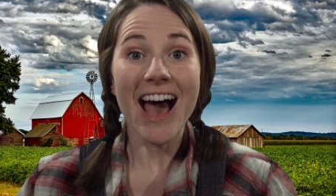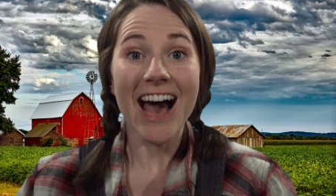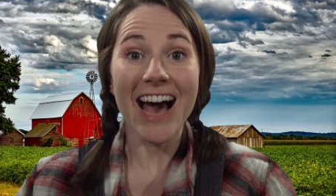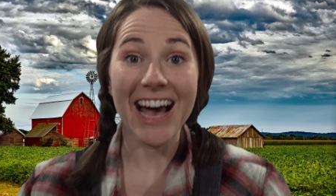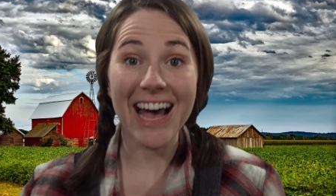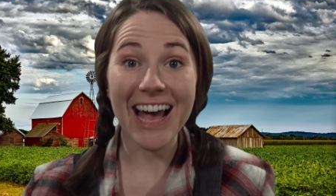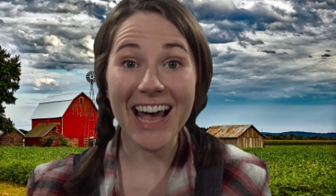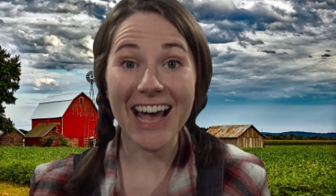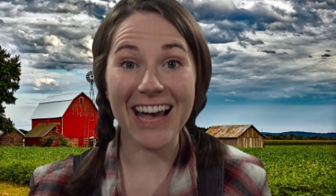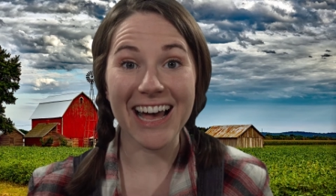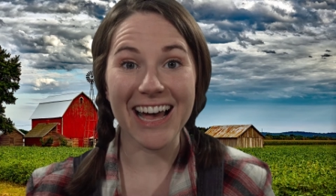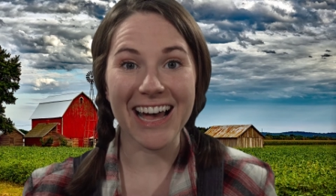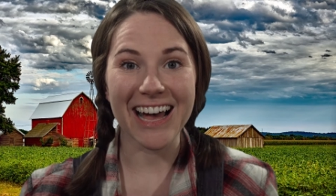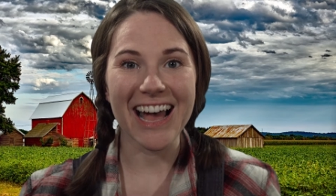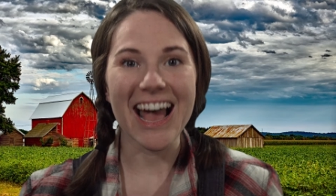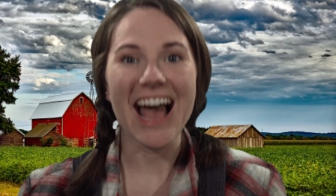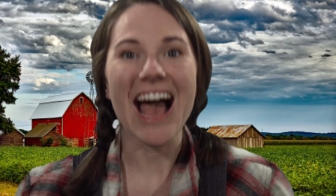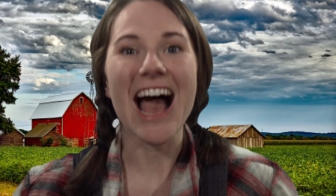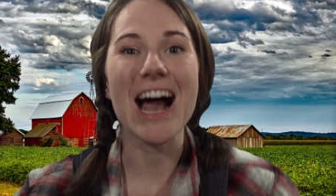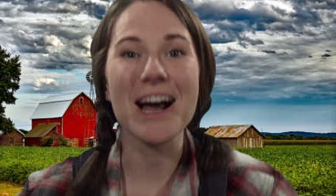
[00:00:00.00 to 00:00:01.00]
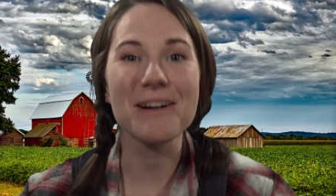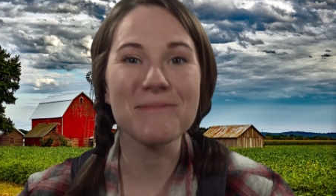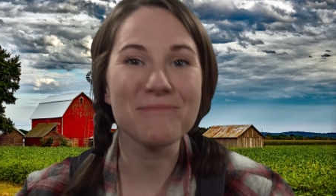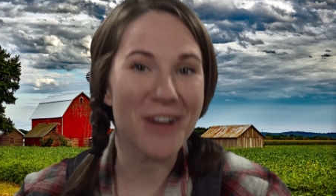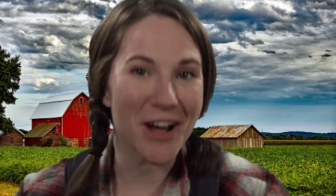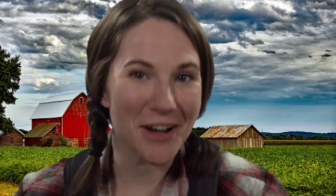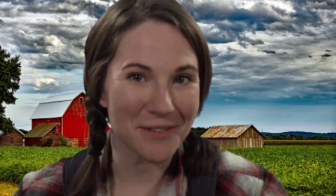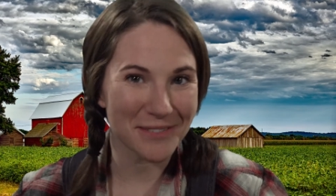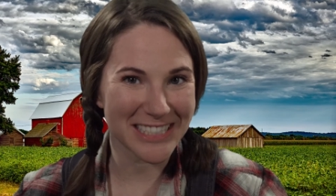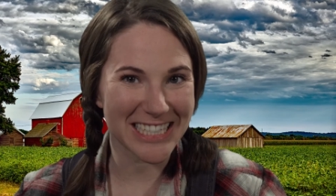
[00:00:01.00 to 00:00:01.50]
Hi, I'm
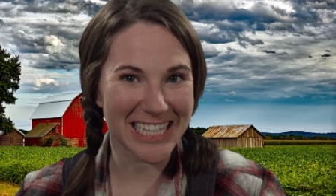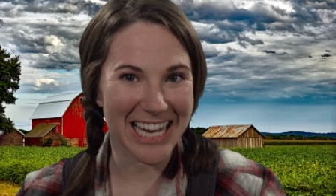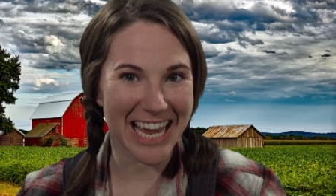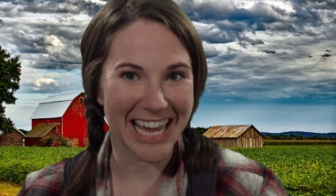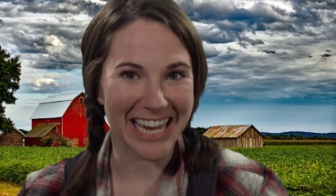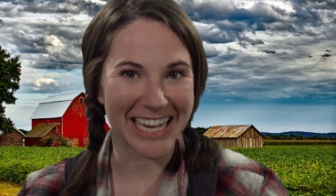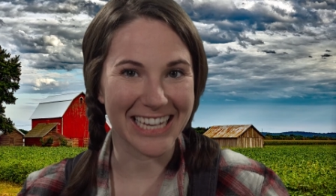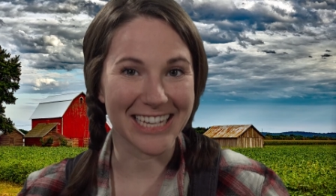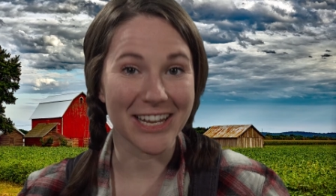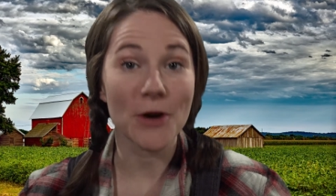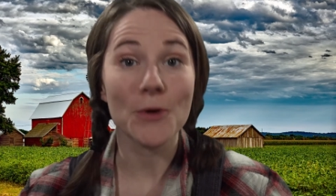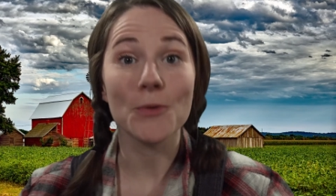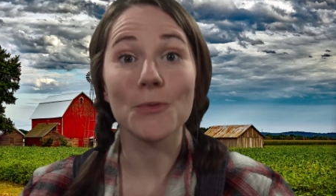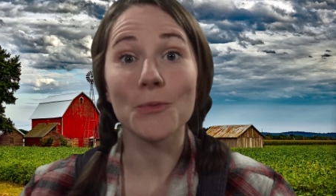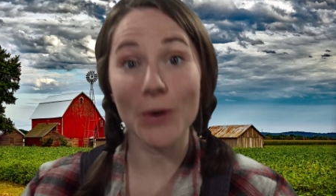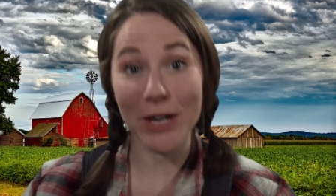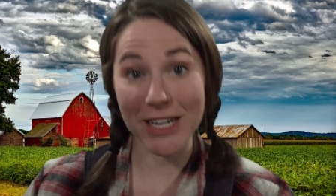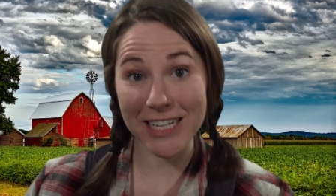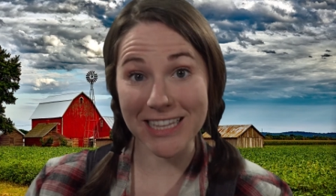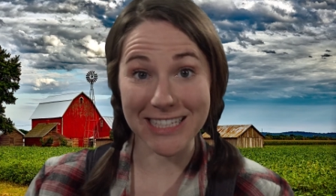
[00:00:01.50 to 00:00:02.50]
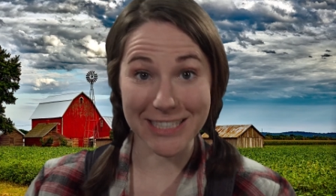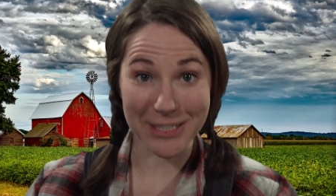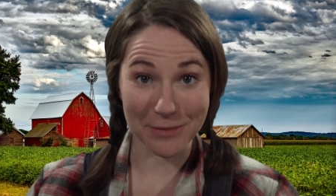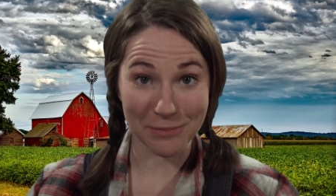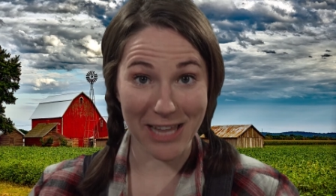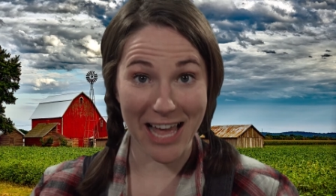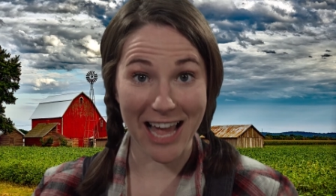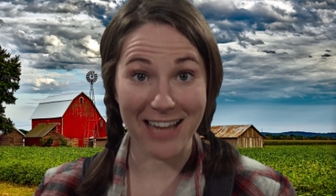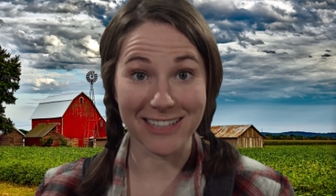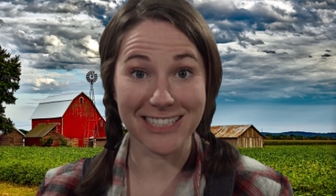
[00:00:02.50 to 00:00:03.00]
Farmer Jane, one of the
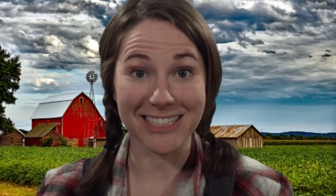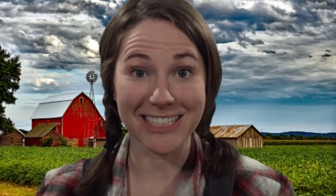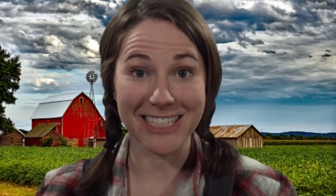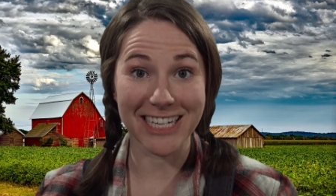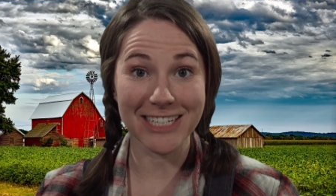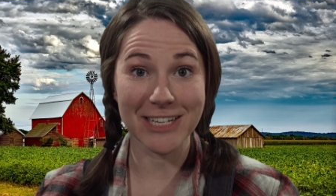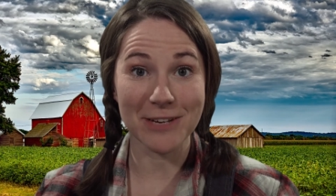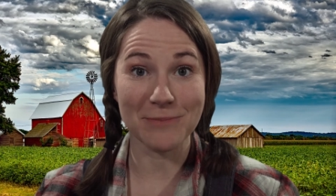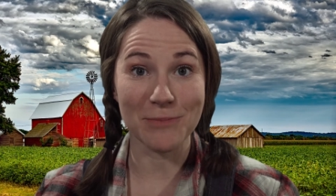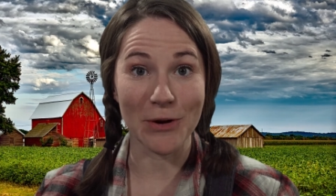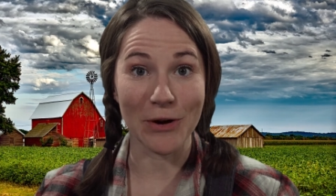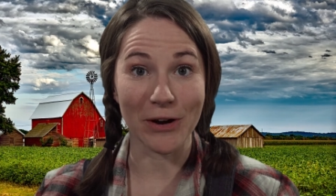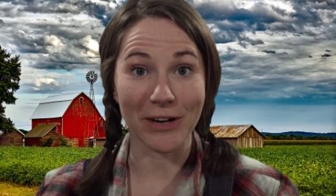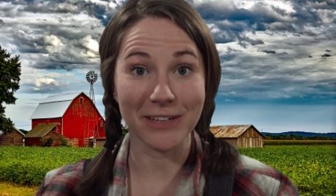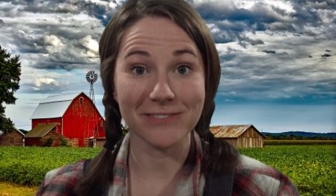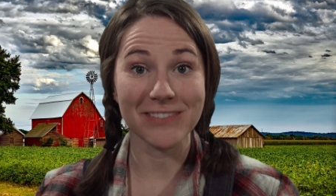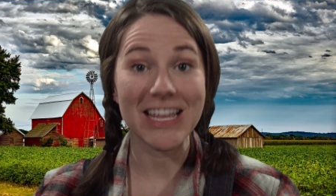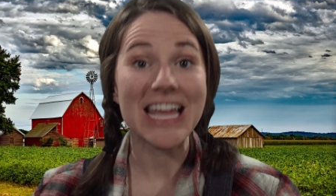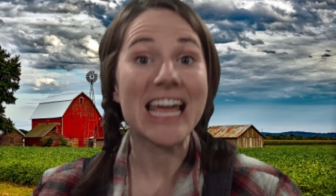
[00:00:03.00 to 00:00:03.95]
suppliers at Chick No More.